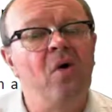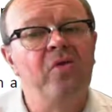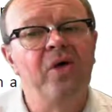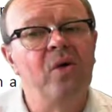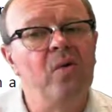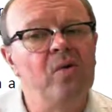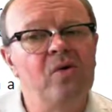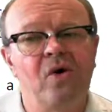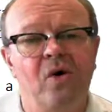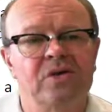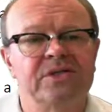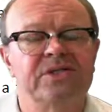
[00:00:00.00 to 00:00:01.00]
although all
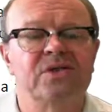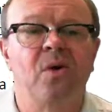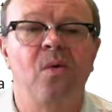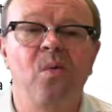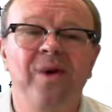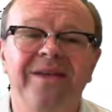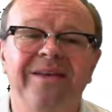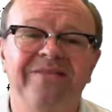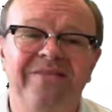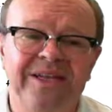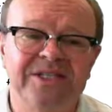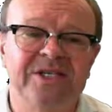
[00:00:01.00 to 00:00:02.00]
costs will
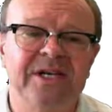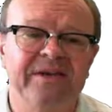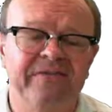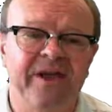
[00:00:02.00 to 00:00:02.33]
eventually